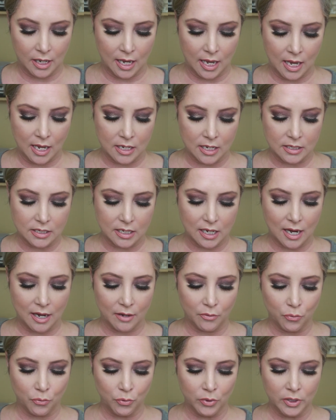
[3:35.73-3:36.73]
And I
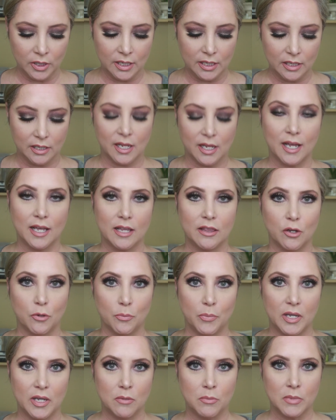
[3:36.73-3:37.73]
really like their
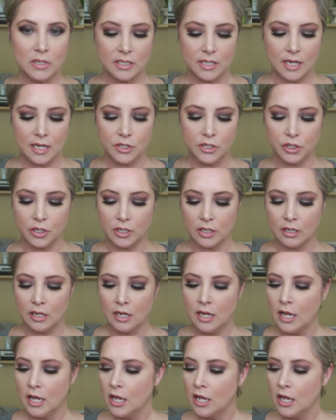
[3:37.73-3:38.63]
pigmentation.